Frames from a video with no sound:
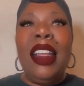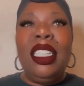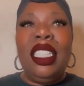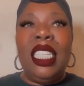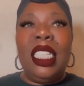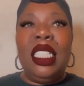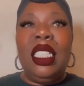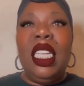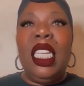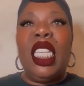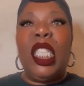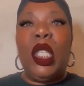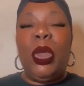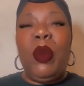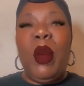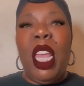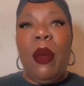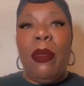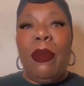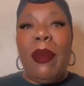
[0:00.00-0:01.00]
I
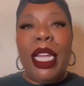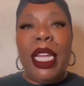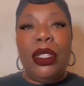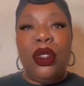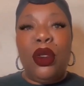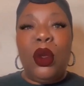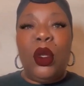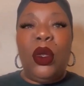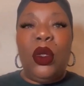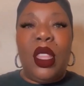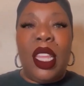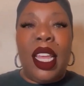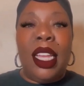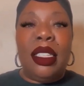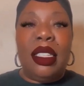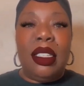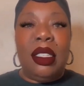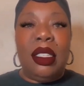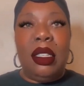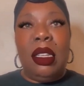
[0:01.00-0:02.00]
just need to speak my
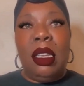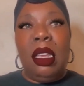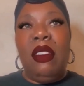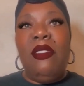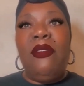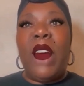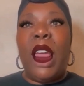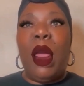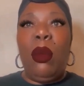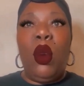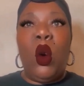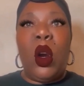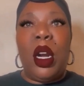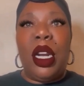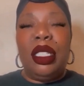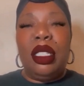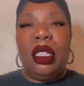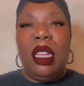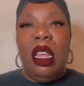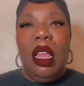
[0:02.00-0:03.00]
truth as a Cecelia
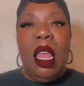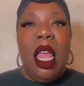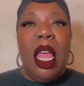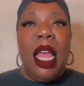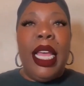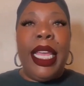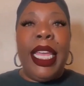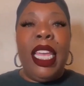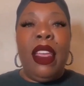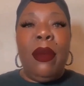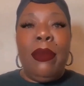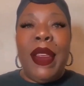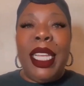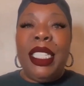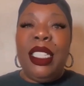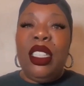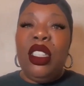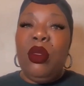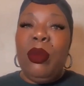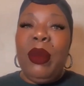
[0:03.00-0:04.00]
Faye Morris.
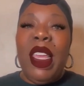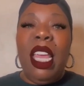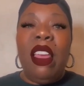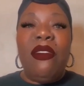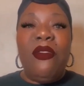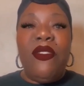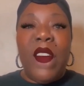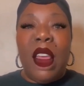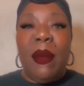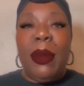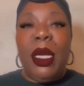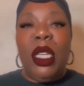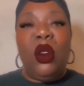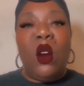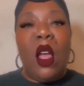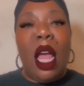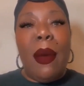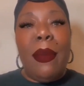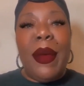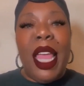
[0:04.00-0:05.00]
Again, message me at
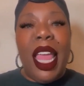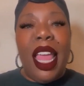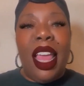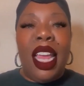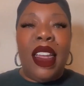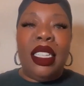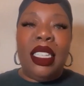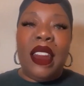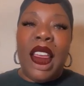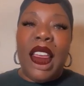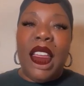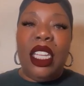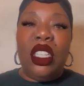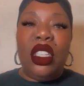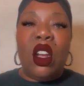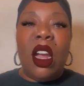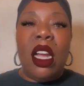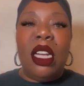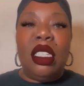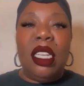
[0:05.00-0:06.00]
familydrama at
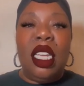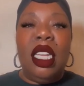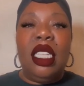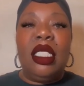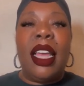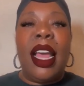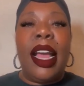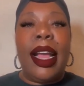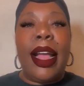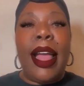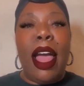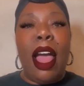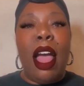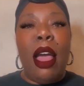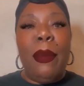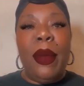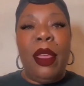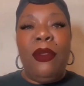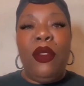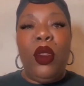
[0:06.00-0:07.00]

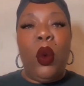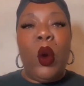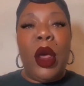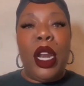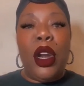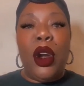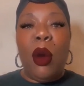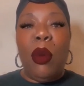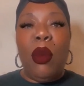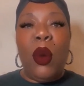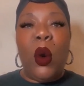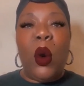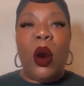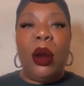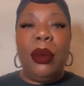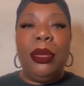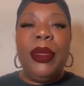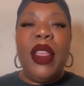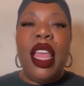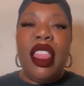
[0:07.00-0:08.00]
takingchargeinc.com if you want to
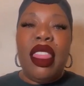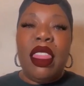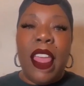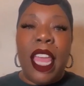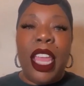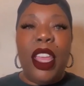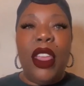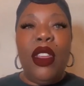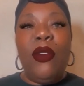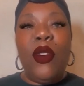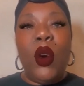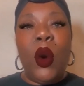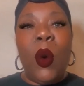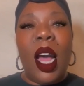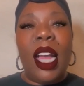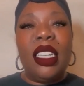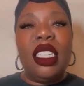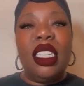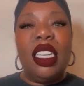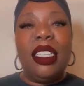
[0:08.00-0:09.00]
know more.
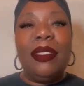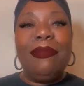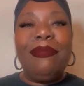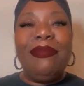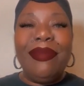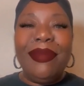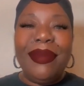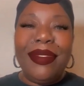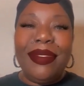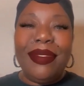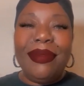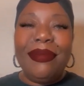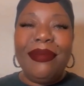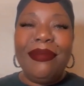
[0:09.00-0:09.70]
Thank you for watching.